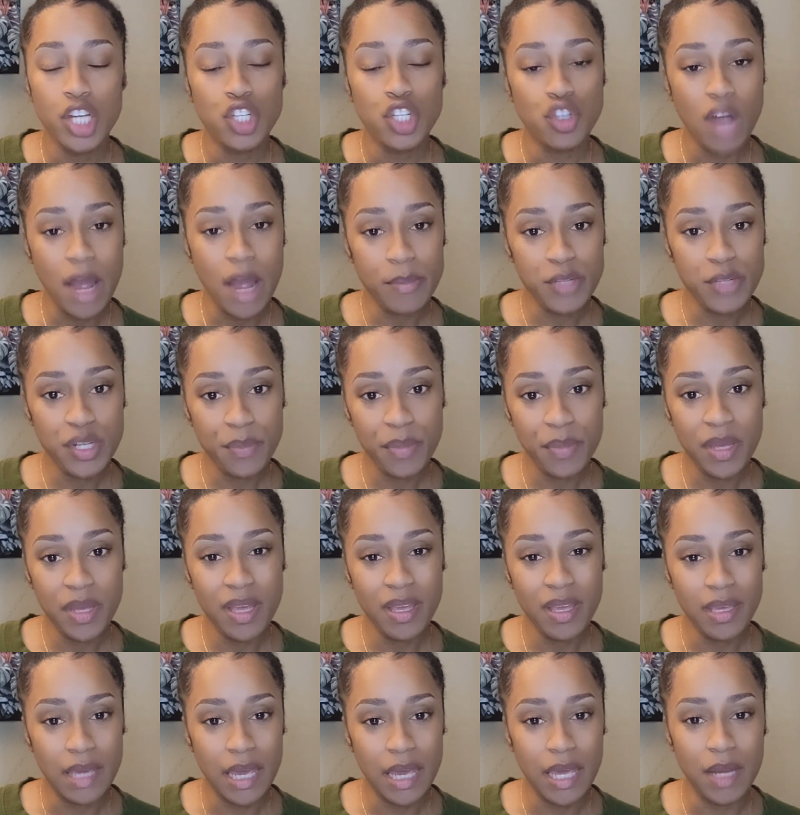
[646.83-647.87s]
Drop shipping,
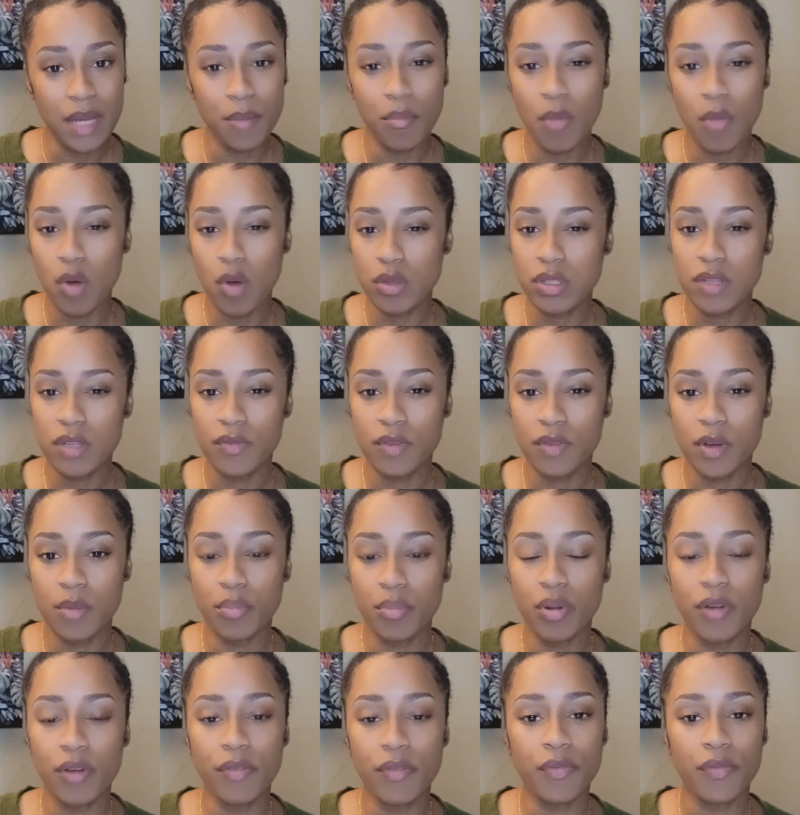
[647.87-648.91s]
again, most of
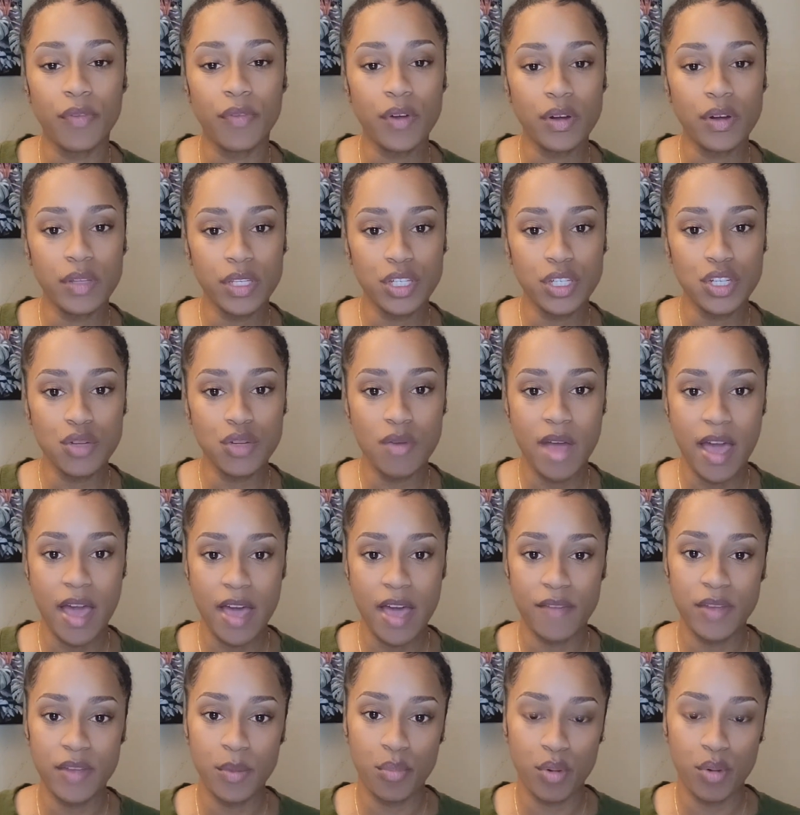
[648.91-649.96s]
them prefer that you
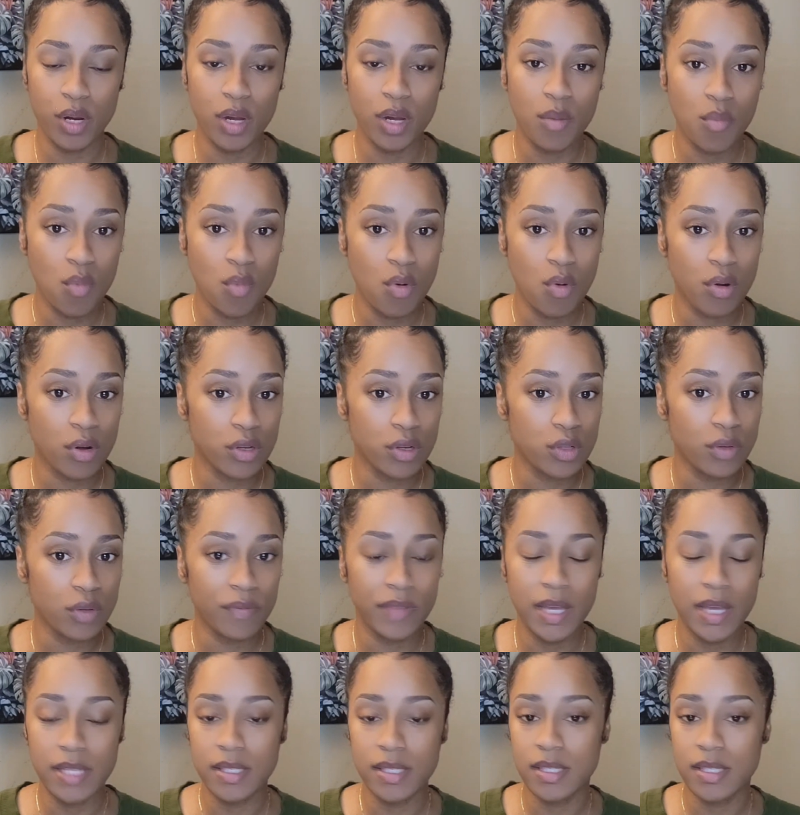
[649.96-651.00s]
have a brick and mortar. So
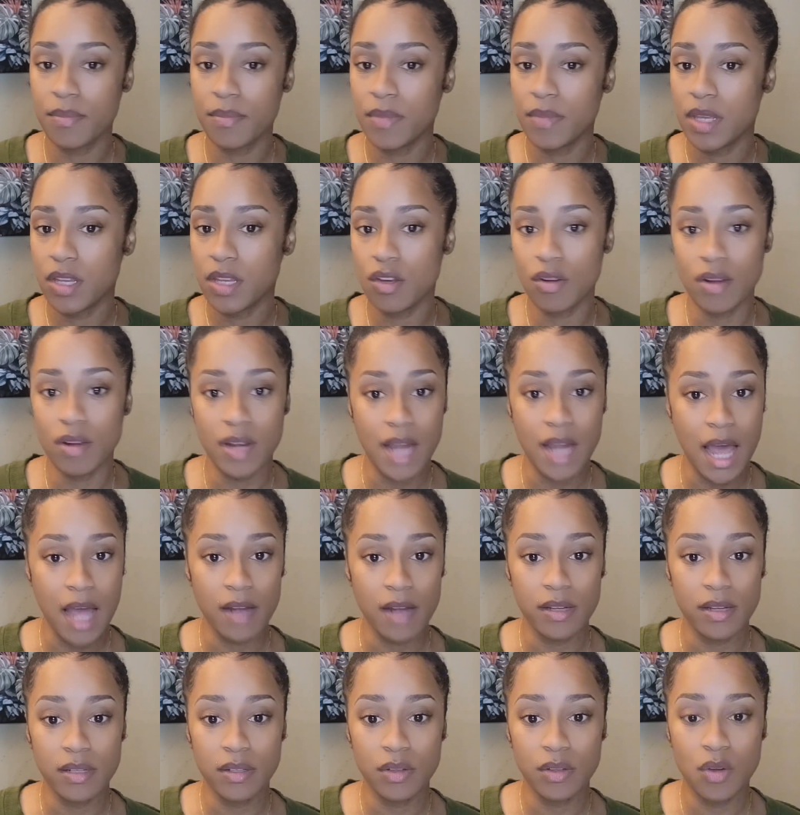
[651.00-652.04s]
if that's something you're
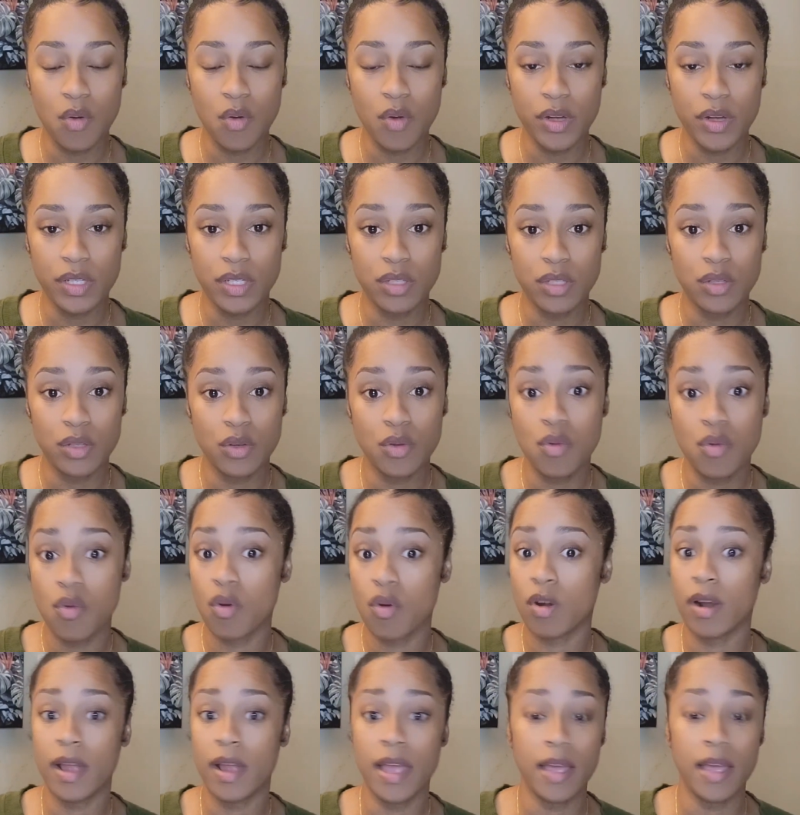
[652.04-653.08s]
not going to do,
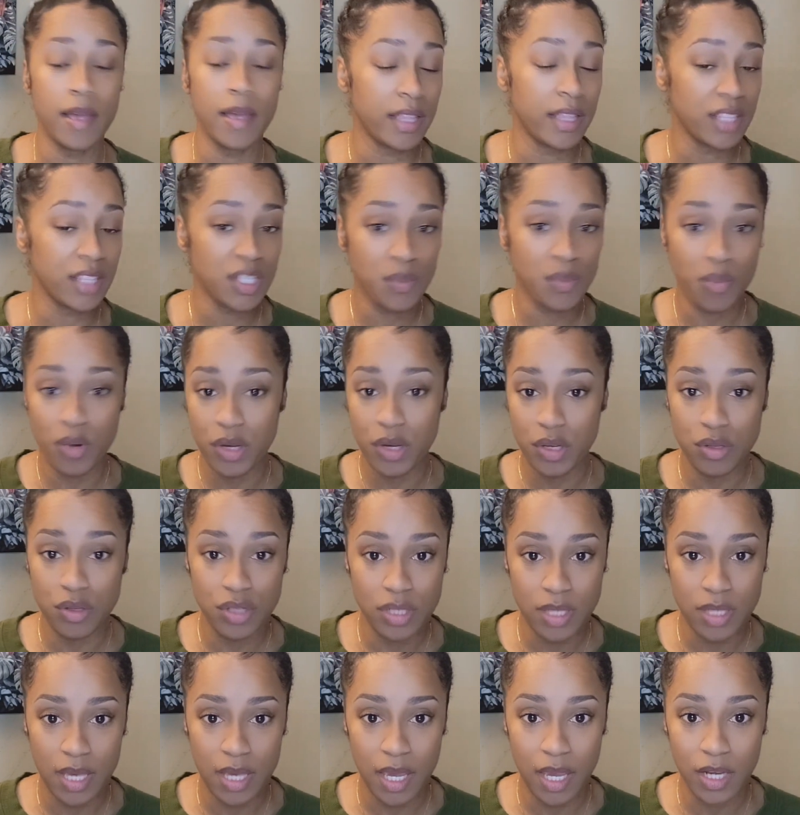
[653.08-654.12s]
or at this point you
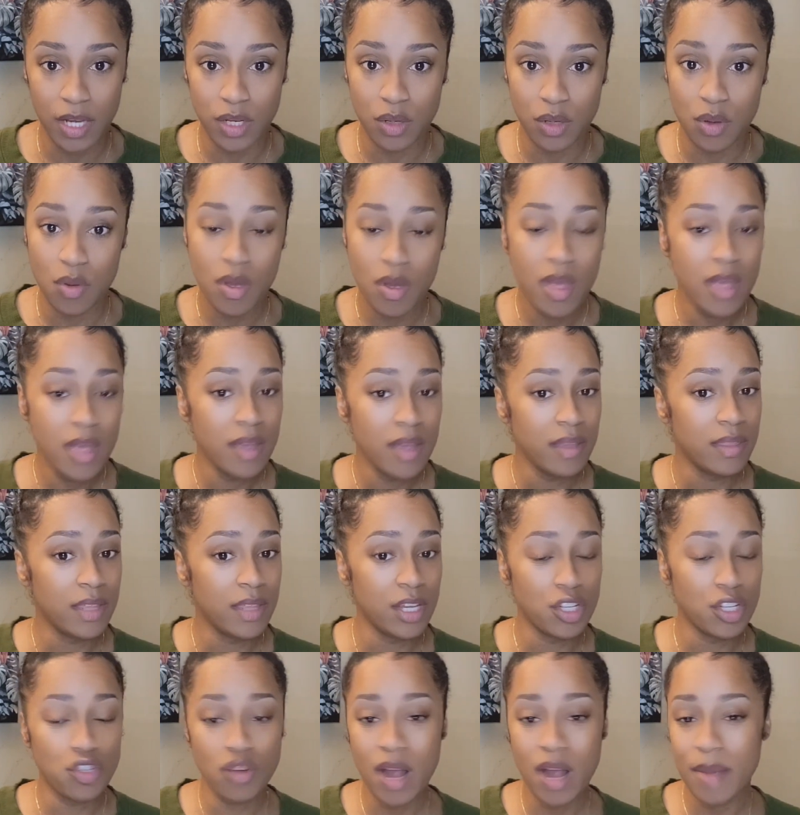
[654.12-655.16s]
just can't do,
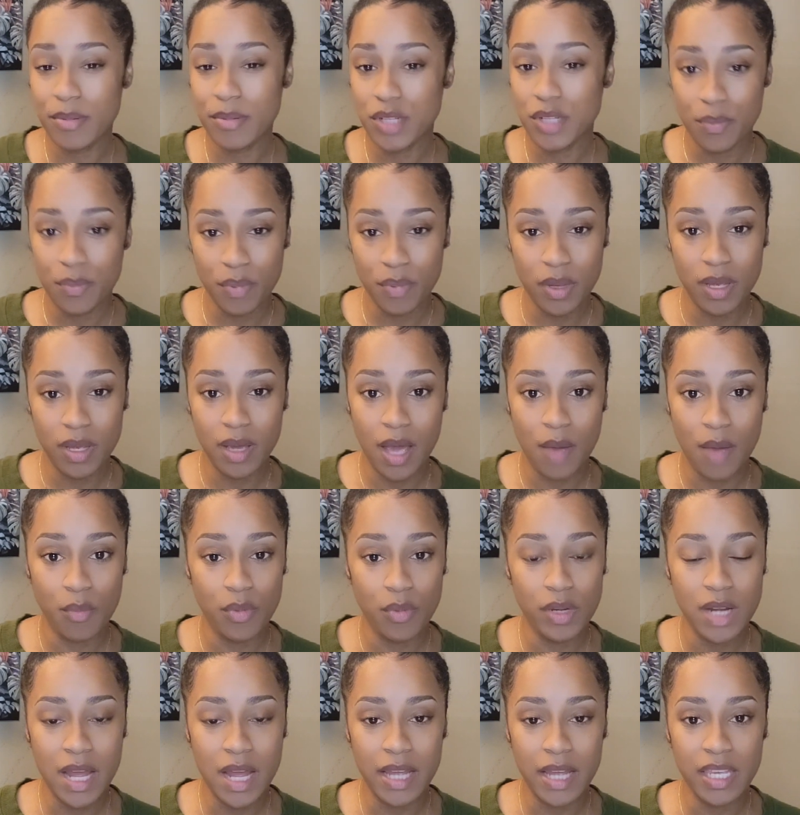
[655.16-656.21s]
then drop shipping I
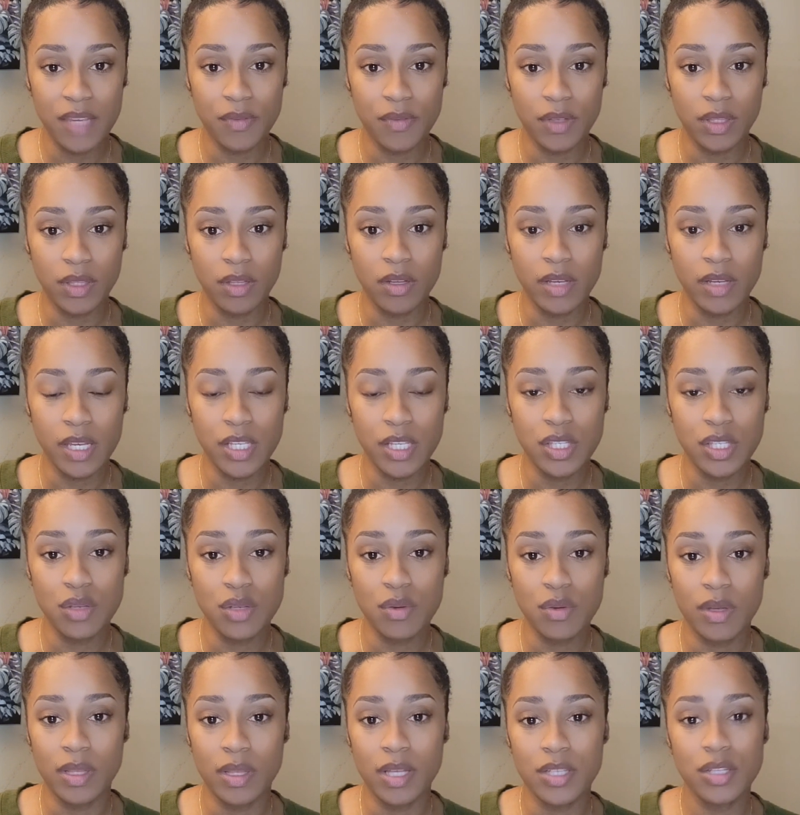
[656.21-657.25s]
would not even look
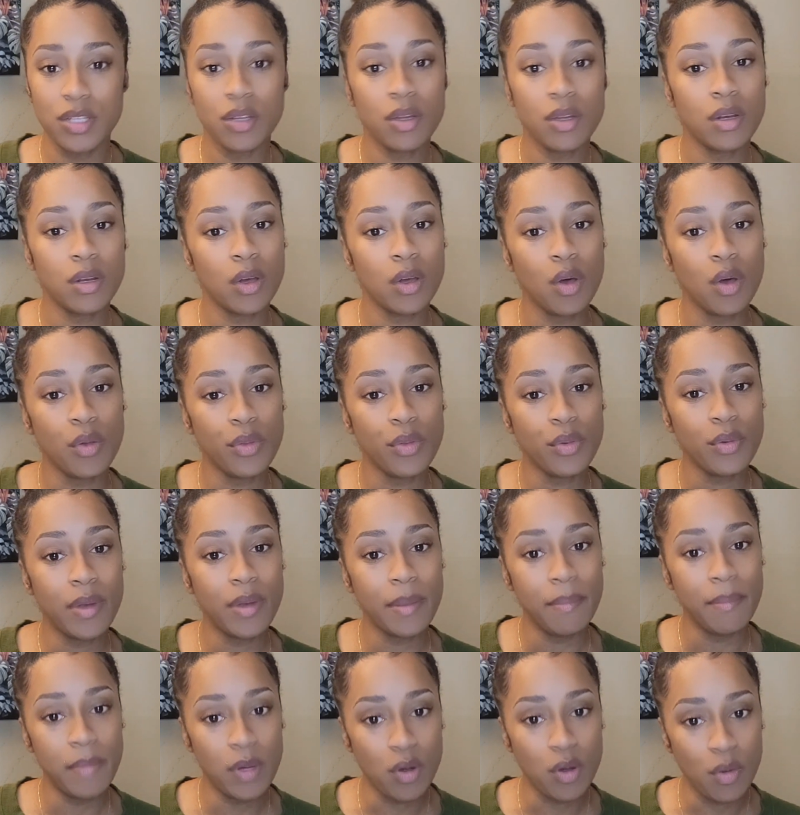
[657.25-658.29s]
into unless you're going to go through
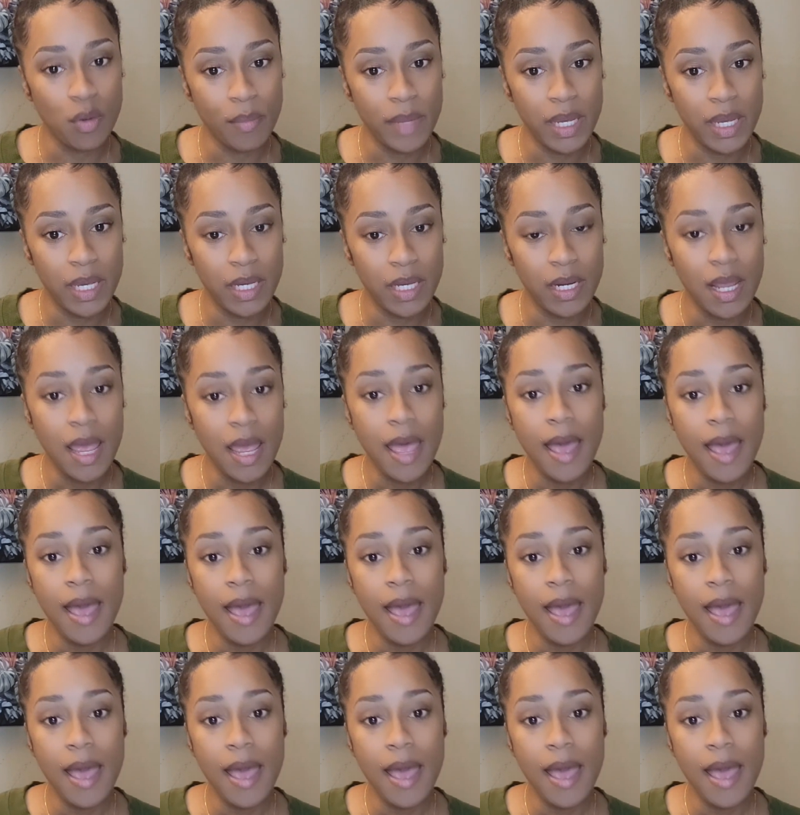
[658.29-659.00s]
a middleman.